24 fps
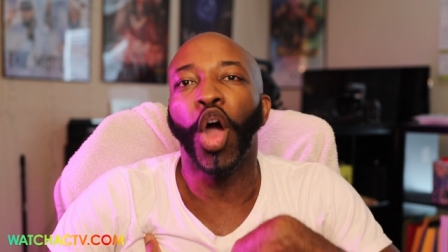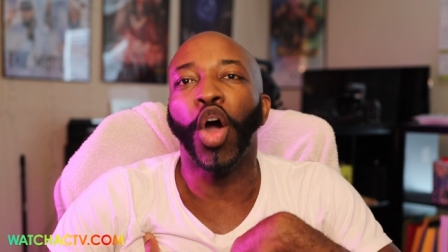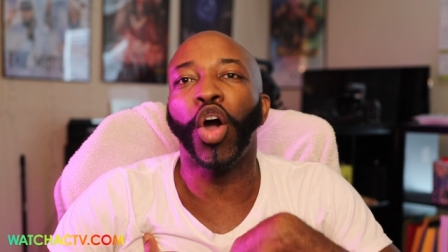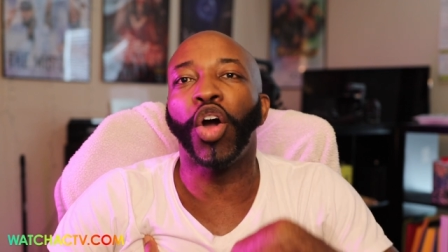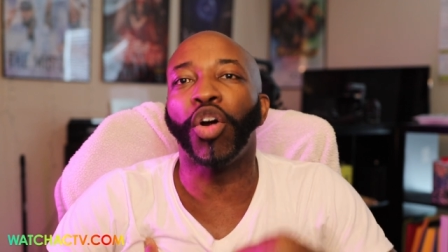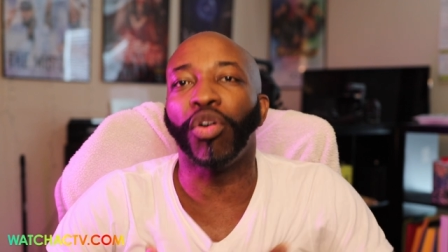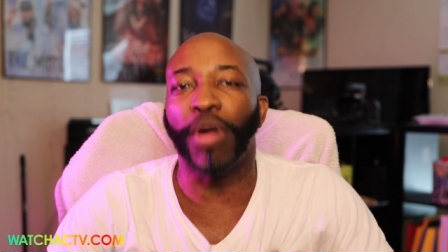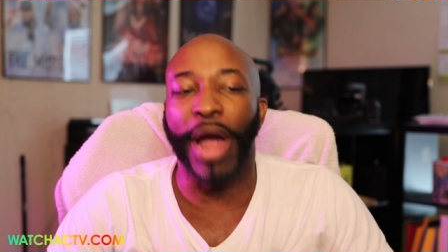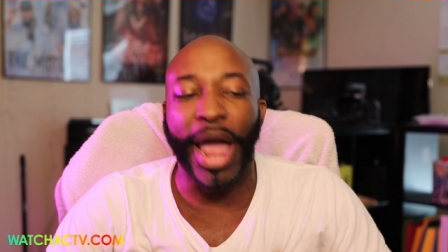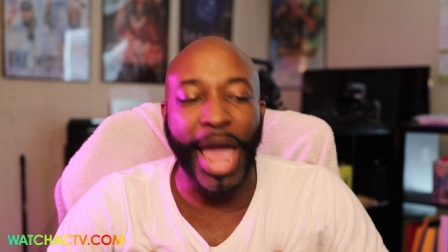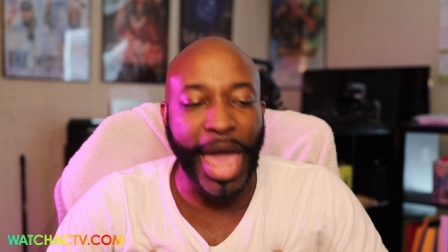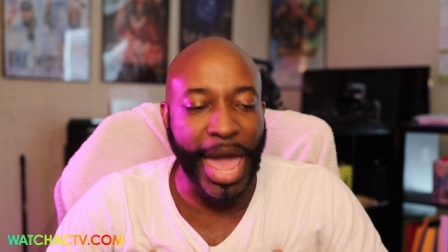
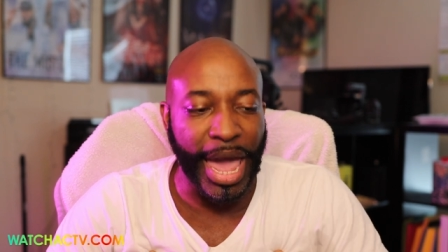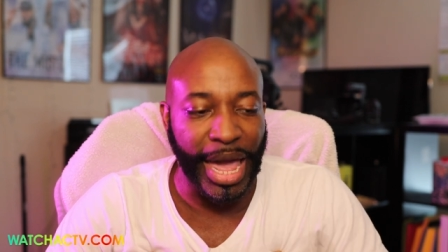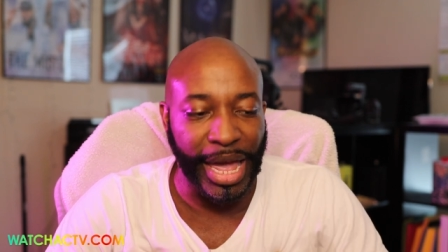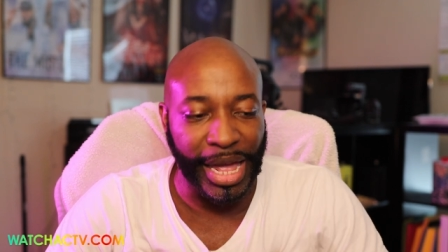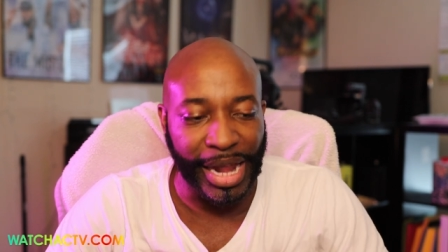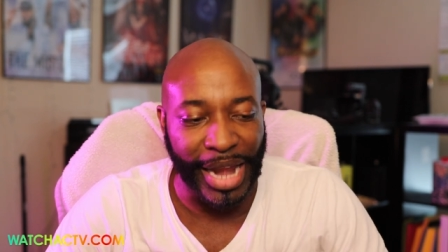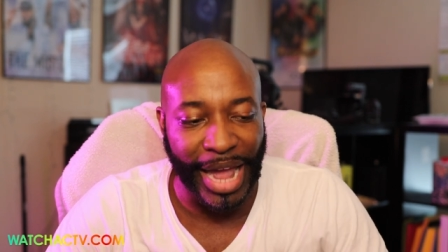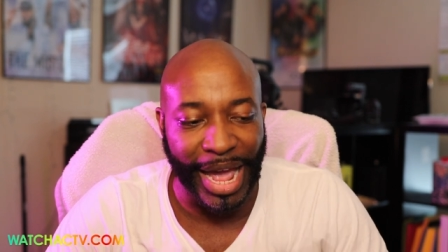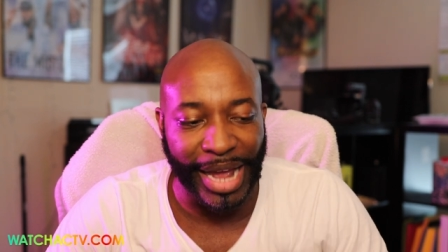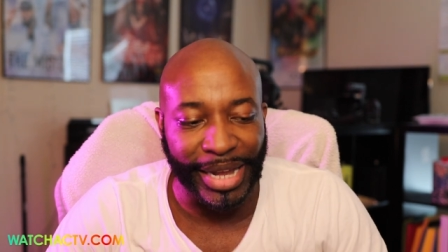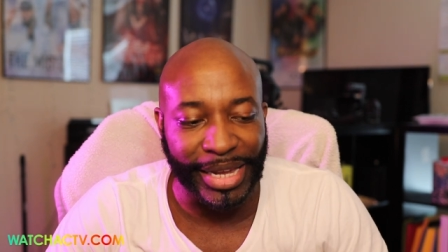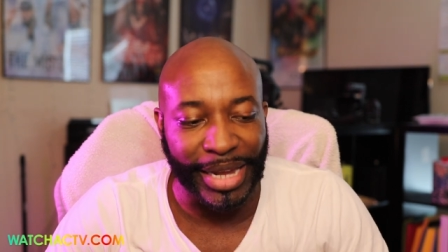
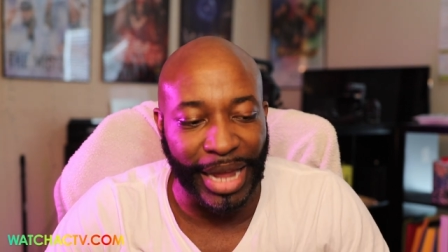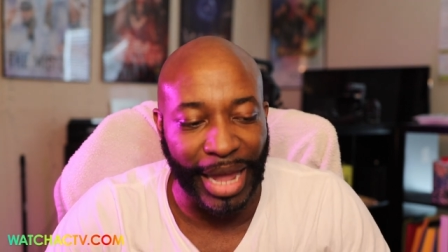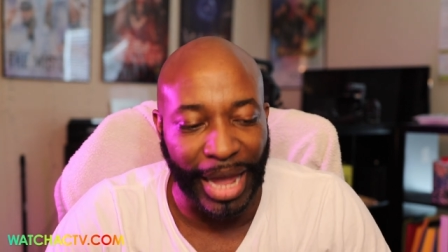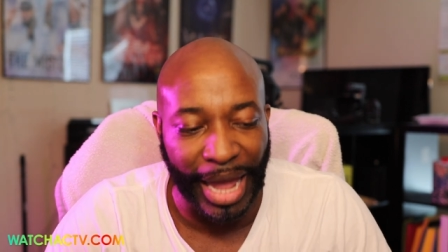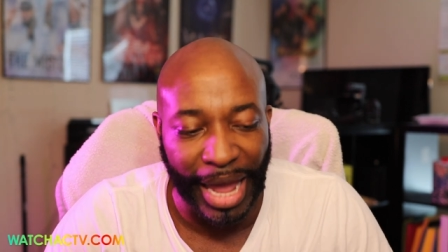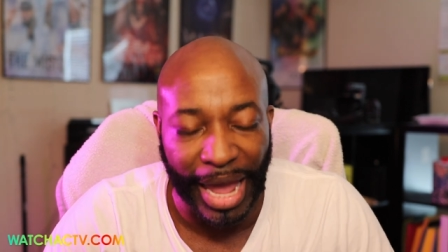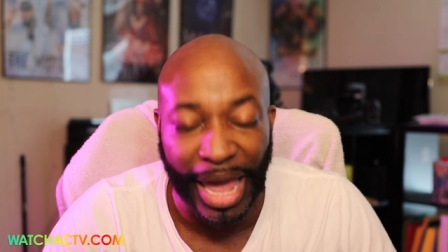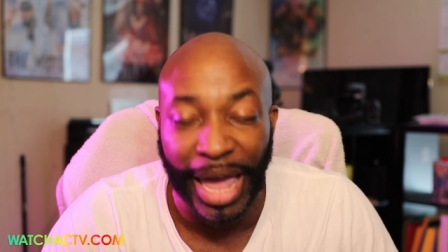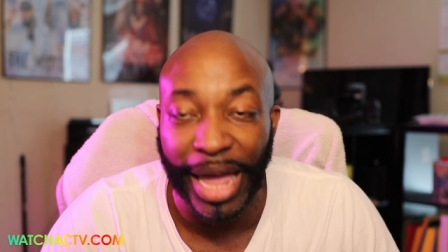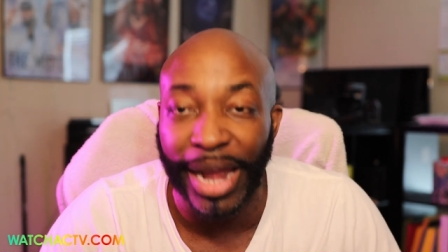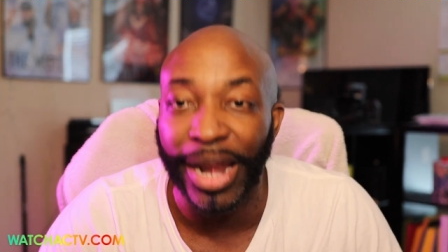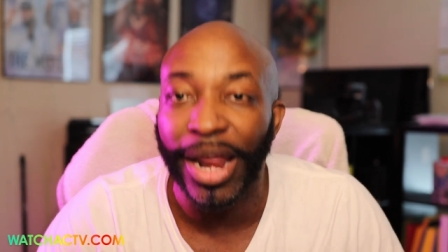crying at the
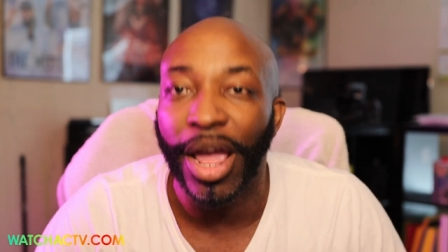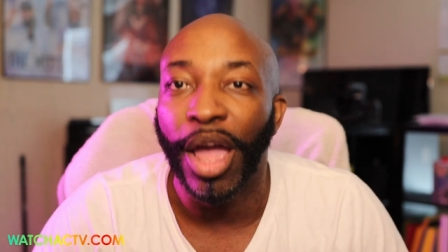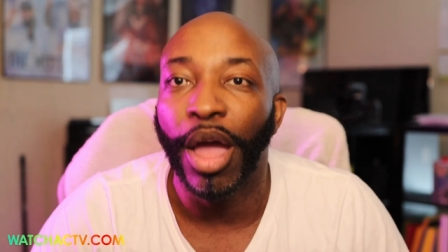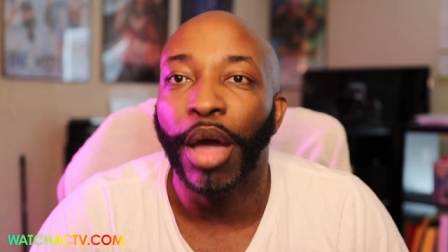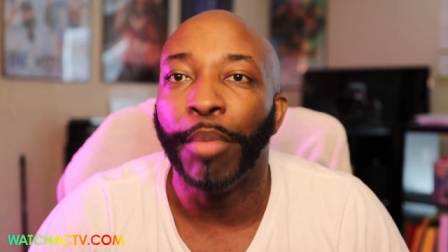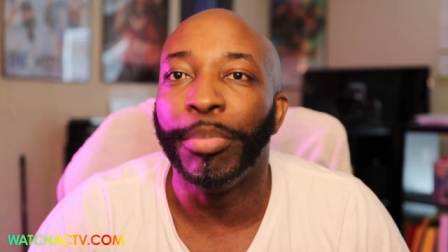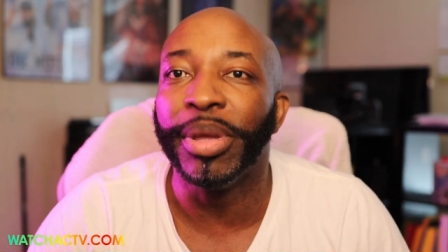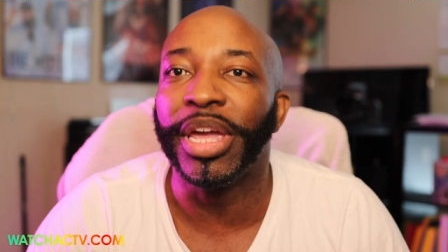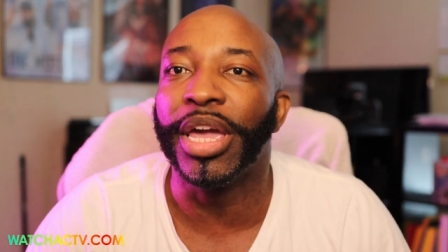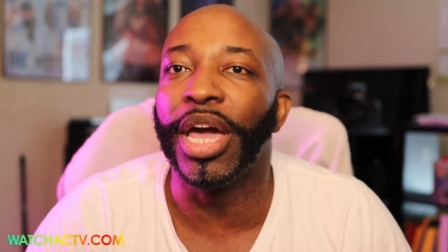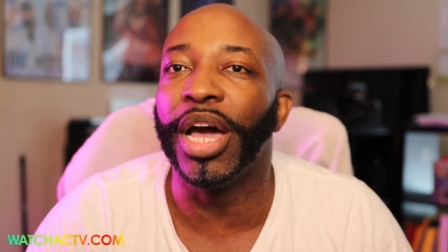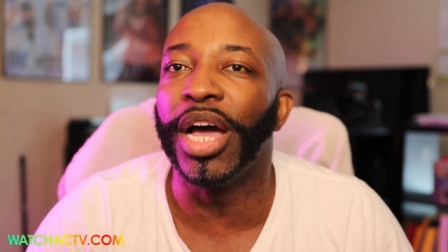end
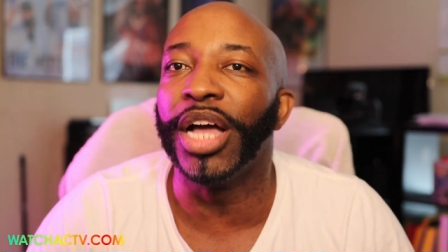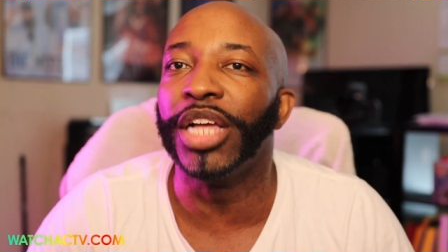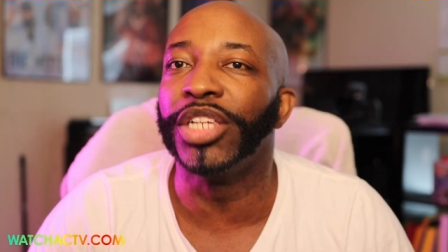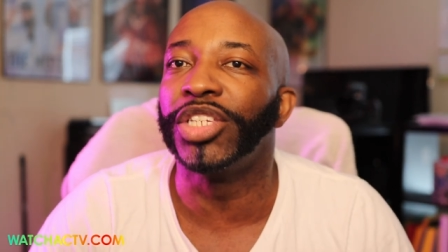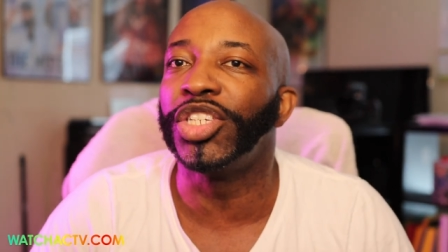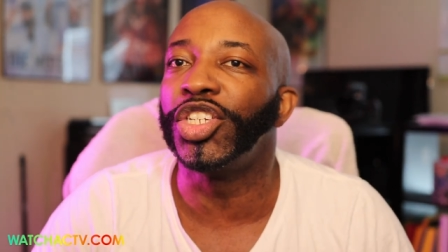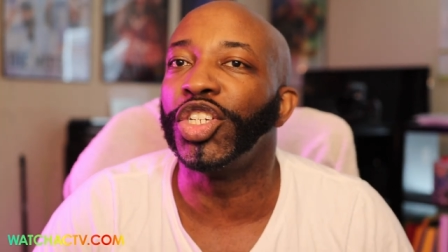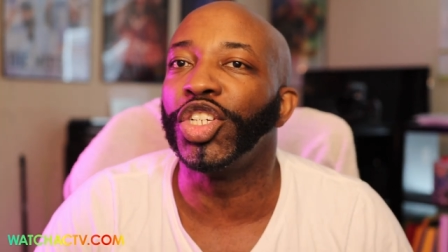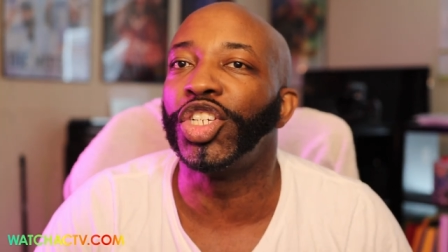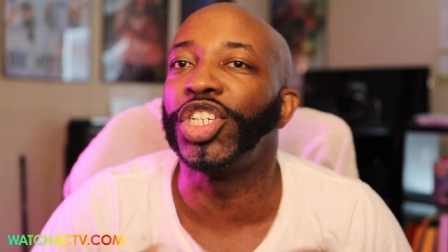because